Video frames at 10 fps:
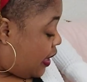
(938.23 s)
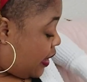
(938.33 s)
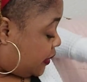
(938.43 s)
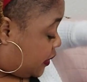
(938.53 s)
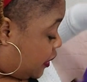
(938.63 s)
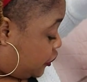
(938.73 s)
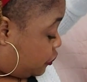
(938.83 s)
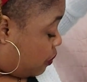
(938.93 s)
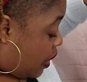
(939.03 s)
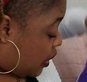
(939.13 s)
I did
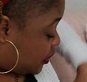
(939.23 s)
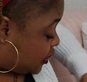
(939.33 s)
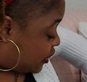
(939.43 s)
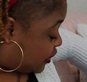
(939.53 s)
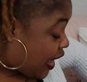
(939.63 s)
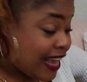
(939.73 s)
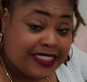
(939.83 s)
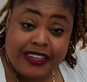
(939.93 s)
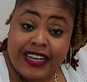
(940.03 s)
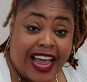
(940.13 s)
swatch. I
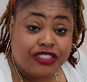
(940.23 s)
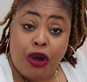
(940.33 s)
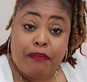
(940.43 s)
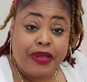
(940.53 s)
don't